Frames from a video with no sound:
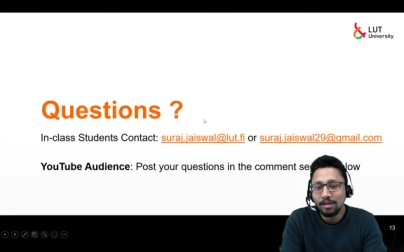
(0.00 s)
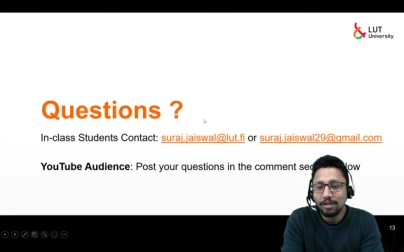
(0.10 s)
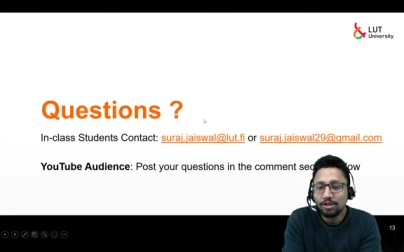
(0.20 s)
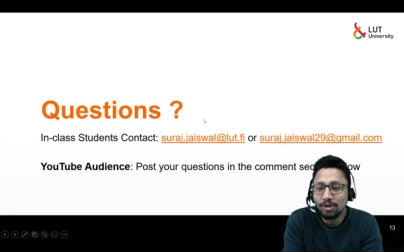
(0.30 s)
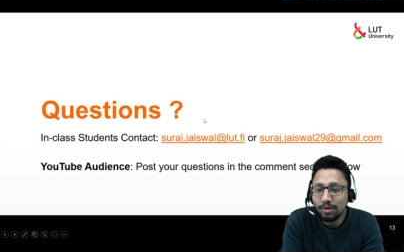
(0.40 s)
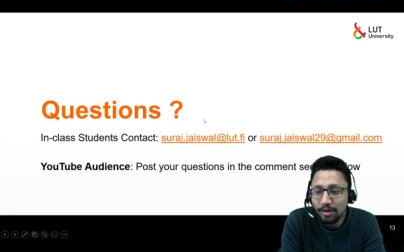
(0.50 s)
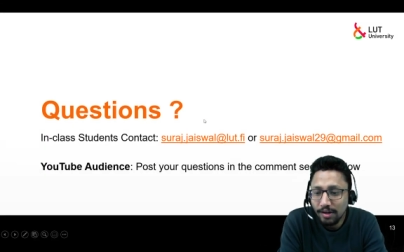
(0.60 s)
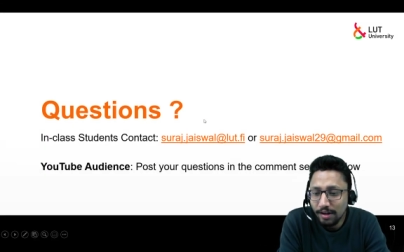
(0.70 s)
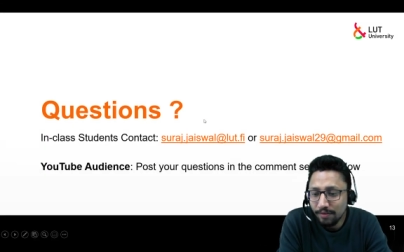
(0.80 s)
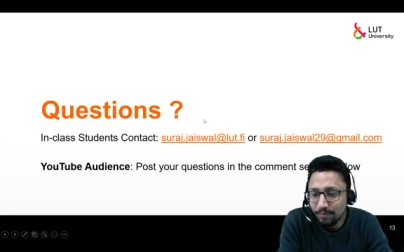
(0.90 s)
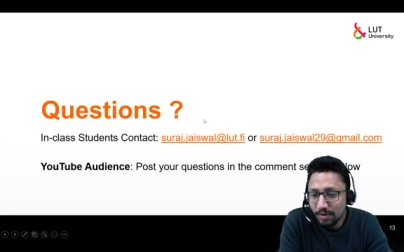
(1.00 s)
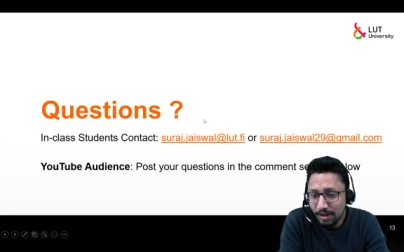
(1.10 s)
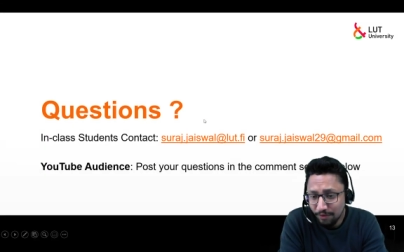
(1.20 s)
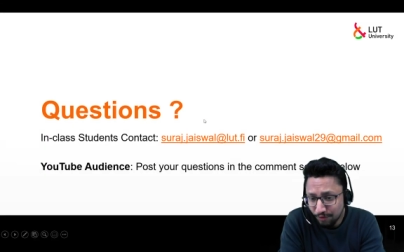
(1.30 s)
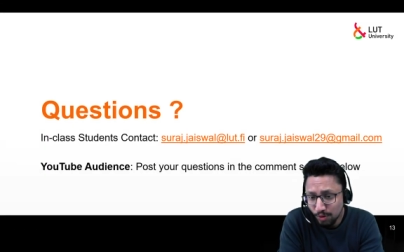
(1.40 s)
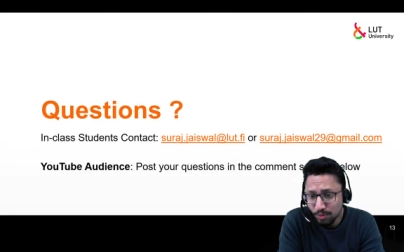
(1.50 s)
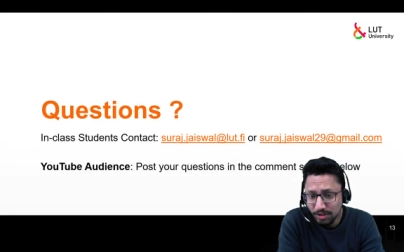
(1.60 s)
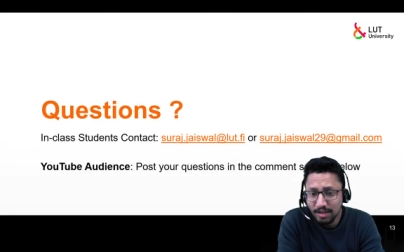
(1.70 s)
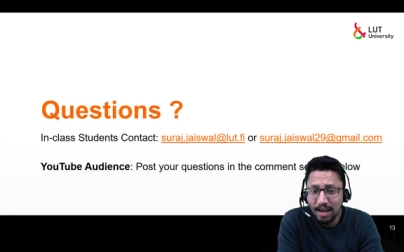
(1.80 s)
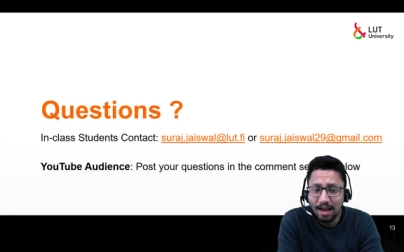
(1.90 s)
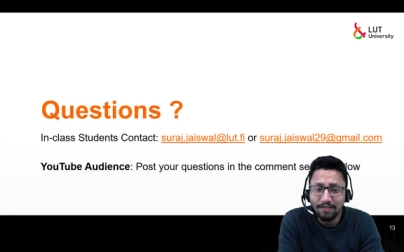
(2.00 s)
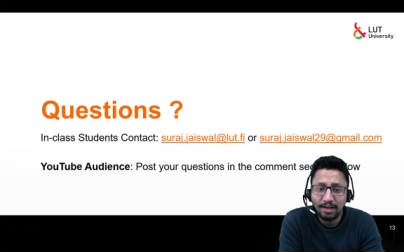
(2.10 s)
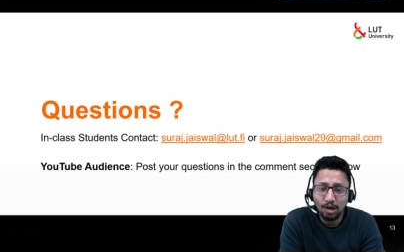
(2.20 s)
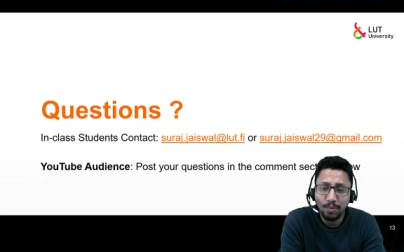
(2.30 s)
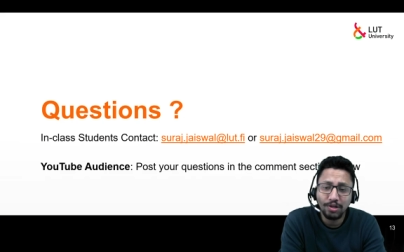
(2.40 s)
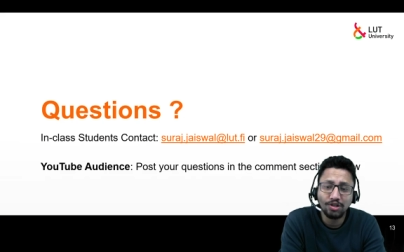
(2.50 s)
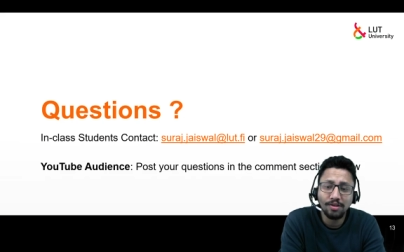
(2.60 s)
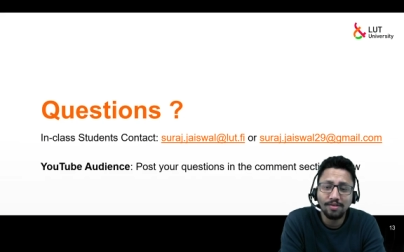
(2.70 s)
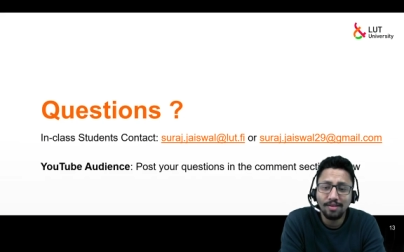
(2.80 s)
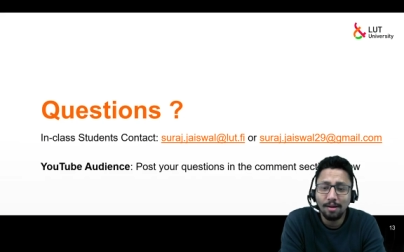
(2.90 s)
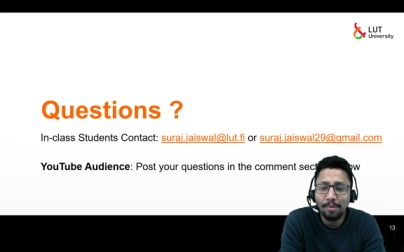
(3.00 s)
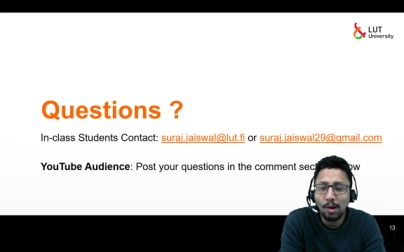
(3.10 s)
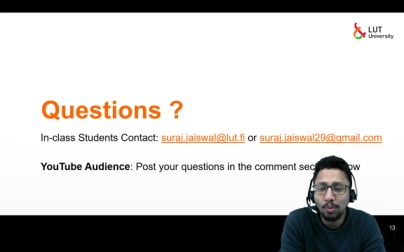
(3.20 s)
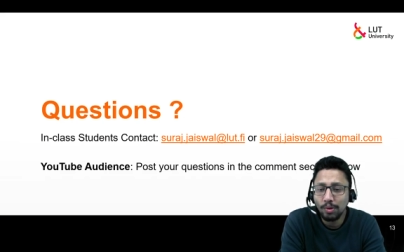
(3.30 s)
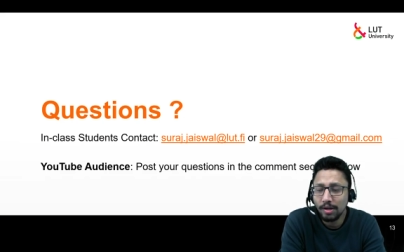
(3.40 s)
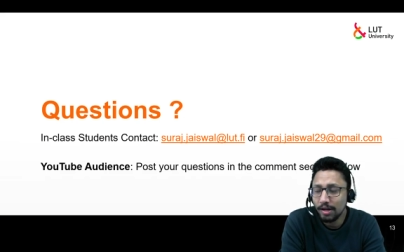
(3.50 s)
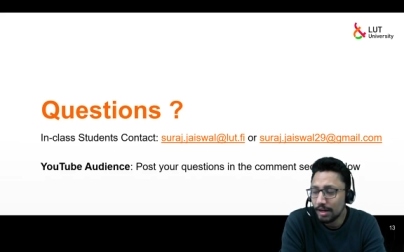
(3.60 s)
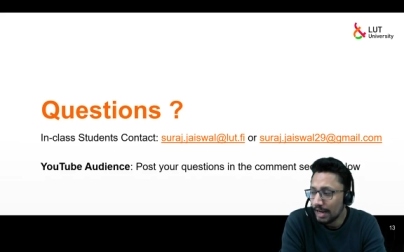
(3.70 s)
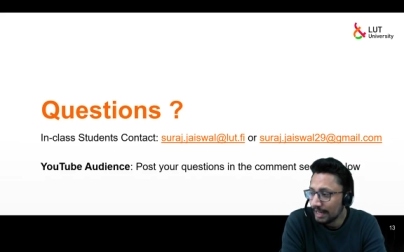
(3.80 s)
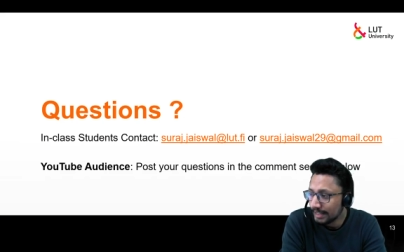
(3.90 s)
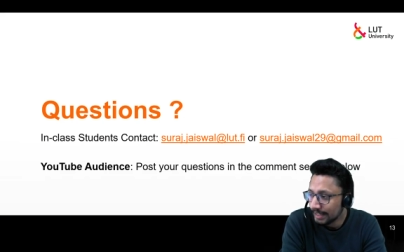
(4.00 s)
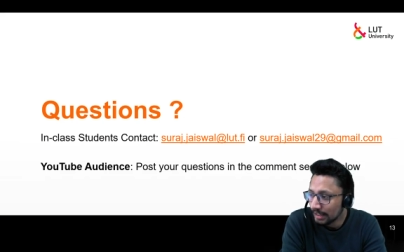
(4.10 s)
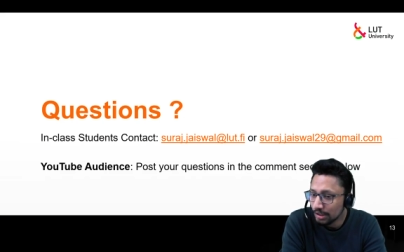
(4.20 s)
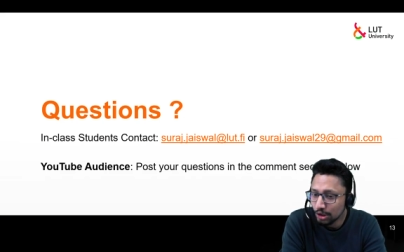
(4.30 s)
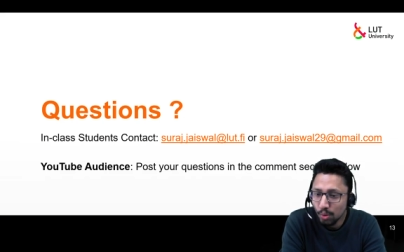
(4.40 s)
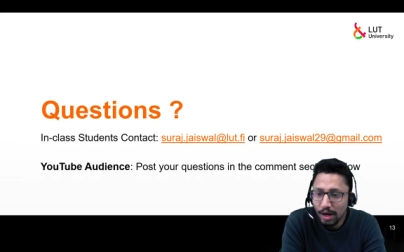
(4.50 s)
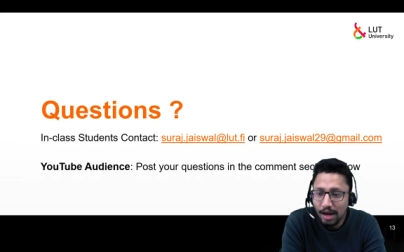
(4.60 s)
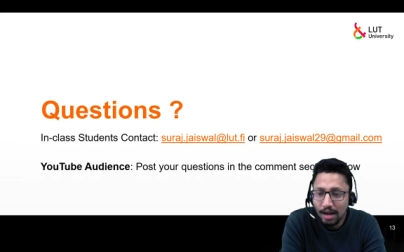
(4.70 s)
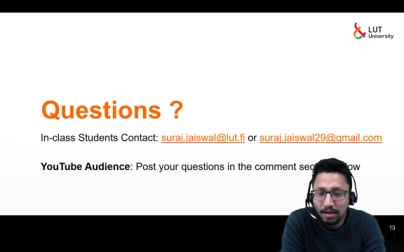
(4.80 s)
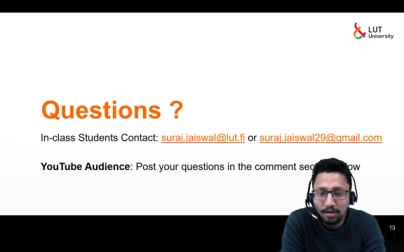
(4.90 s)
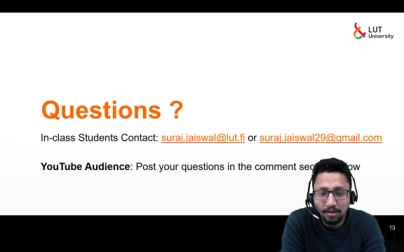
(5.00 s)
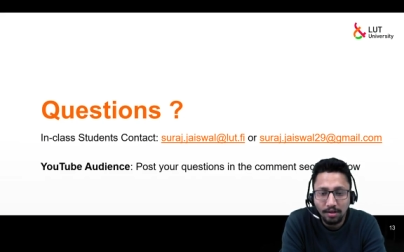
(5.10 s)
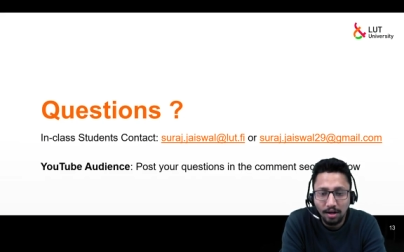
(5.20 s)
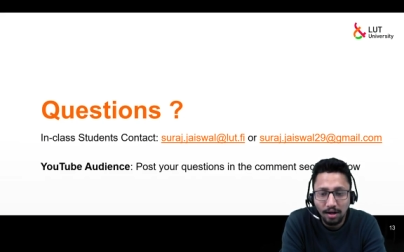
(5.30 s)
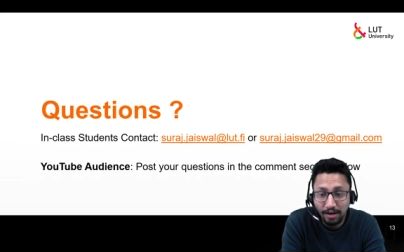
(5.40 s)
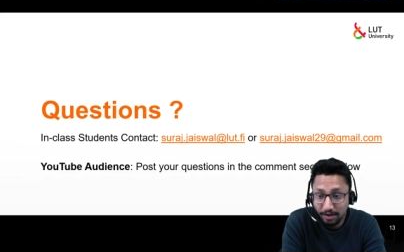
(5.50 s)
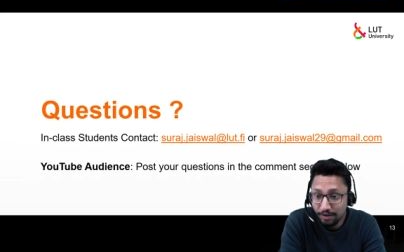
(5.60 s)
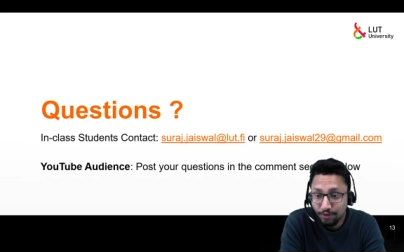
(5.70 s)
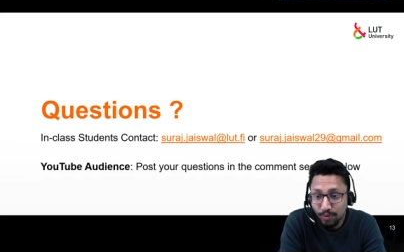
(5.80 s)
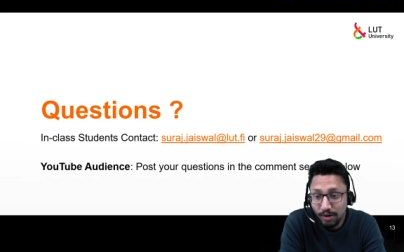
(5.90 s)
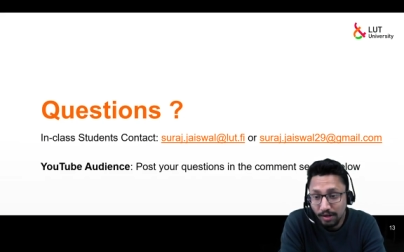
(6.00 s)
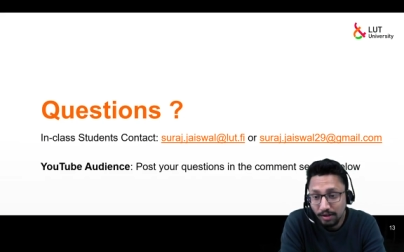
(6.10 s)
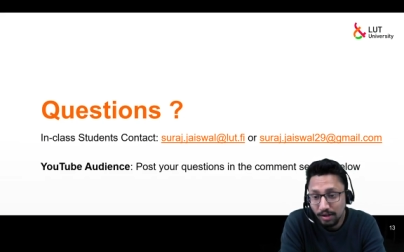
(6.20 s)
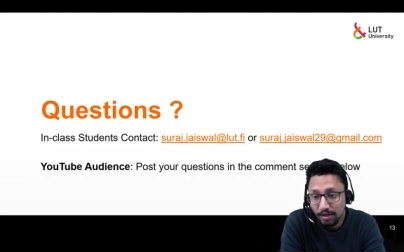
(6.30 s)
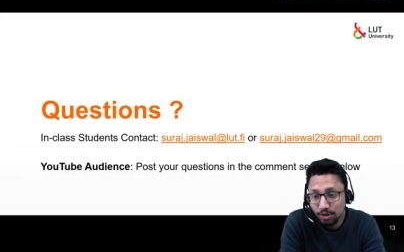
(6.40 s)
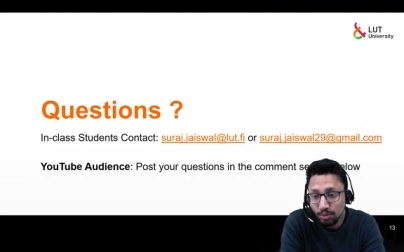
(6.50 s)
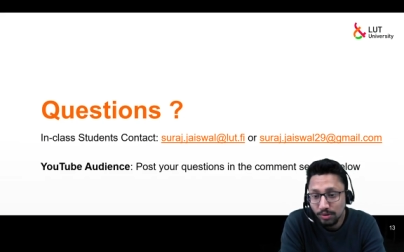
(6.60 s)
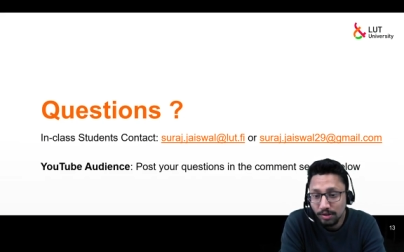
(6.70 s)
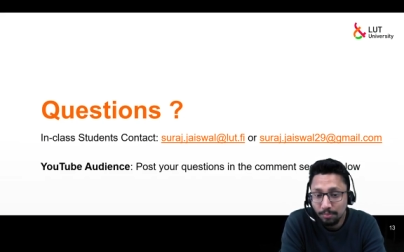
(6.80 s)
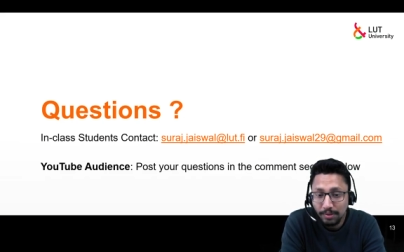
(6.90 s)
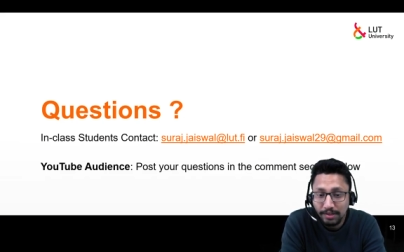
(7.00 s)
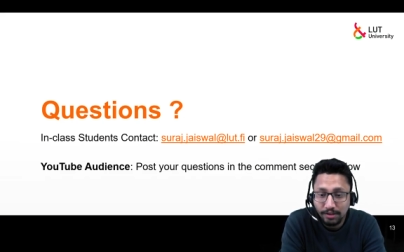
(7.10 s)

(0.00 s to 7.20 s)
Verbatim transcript: So if you still have any questions about uh, anything, you can Uh, if you are an in-class student, please